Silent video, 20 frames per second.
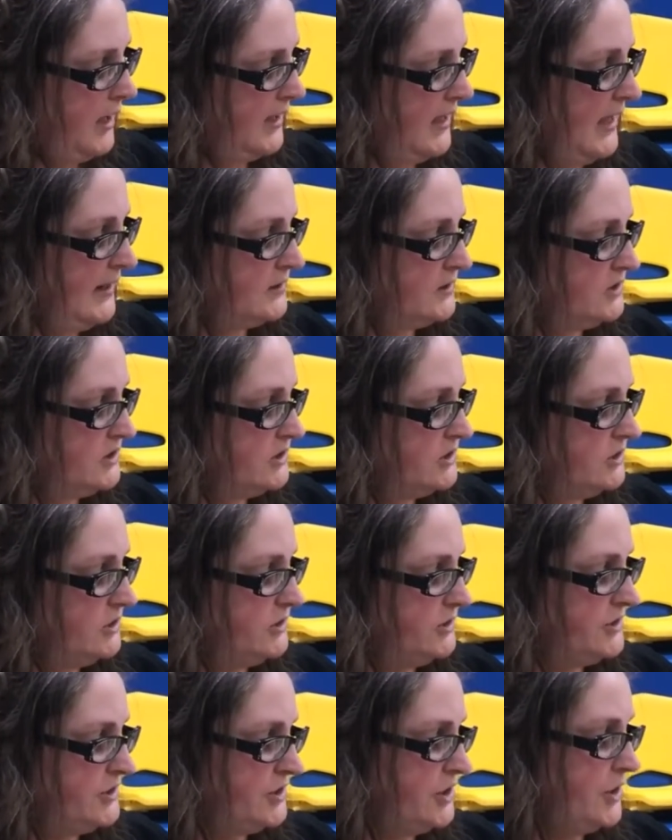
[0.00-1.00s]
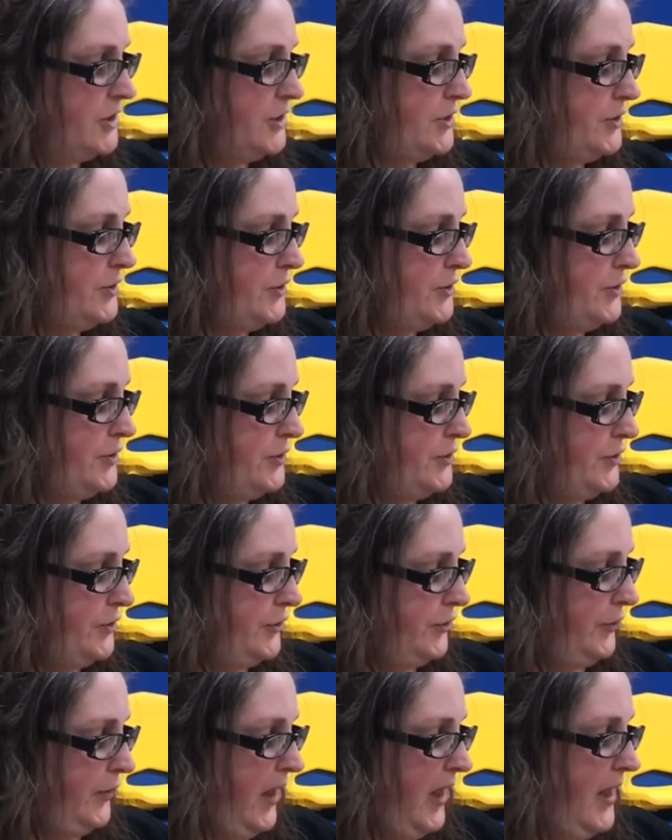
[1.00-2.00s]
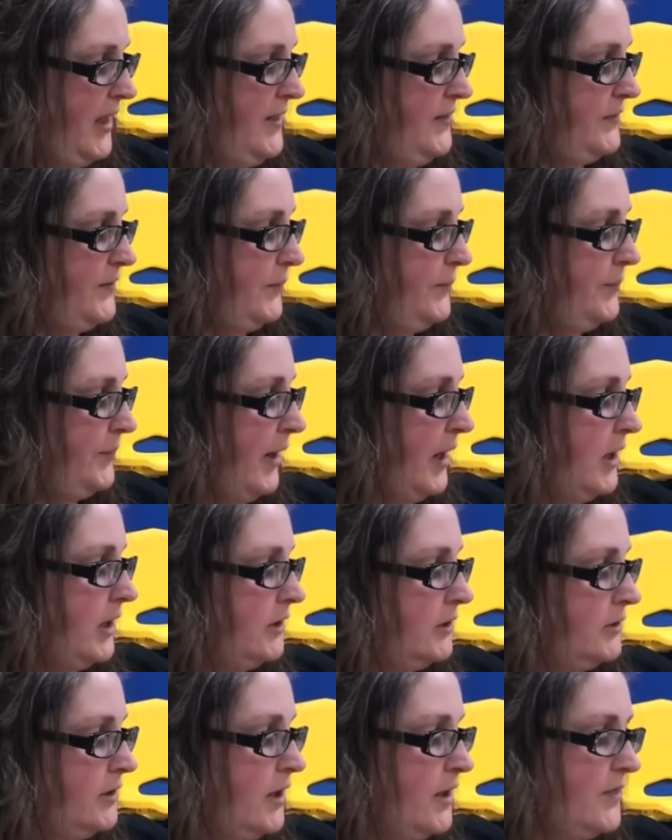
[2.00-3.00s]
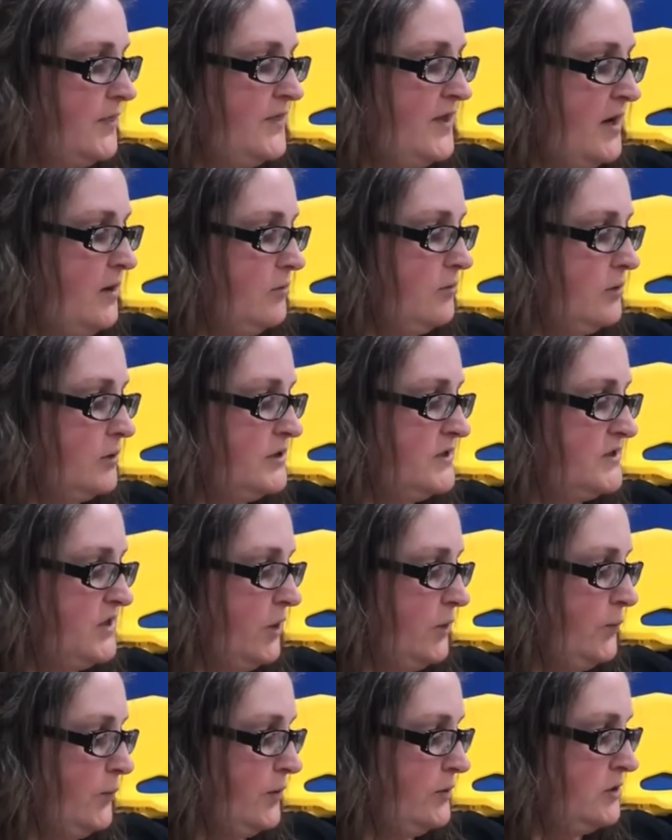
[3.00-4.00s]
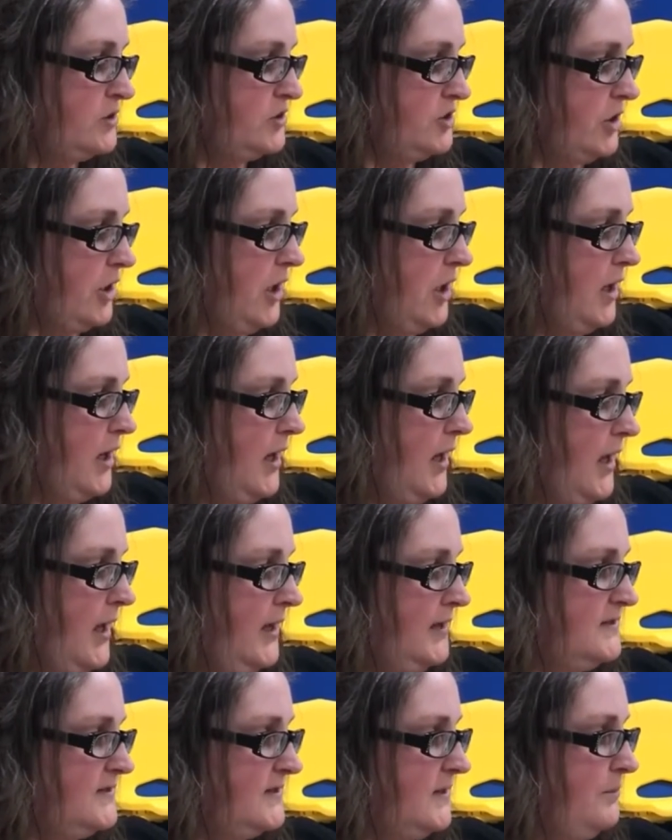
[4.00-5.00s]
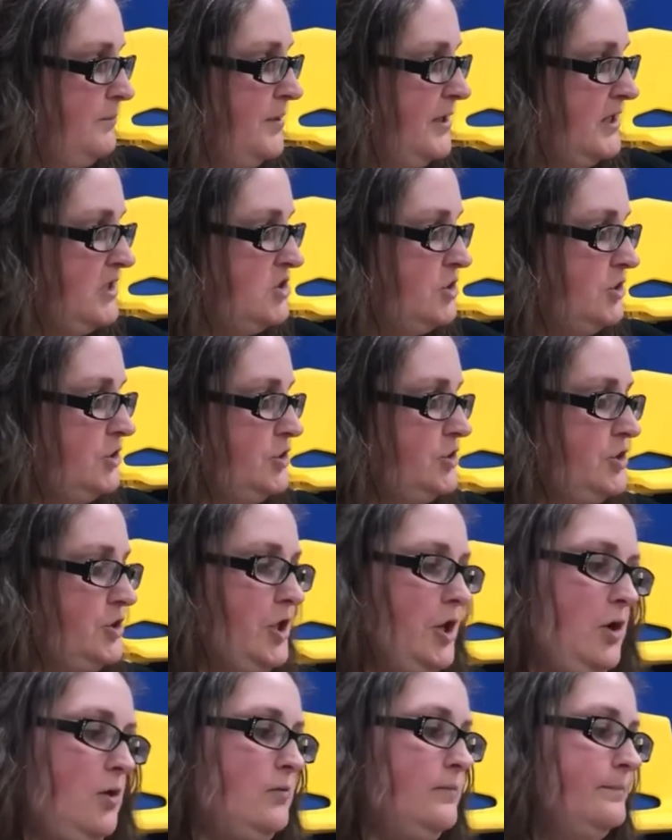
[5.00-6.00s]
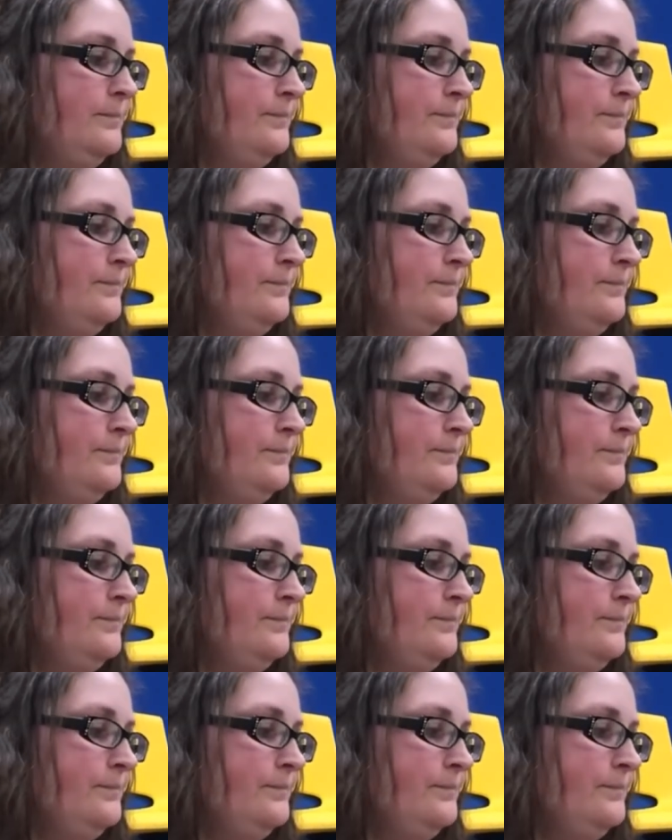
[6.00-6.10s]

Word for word: Cock-a-doodle-doo. In the barn, there was a rooster and a pigeon too,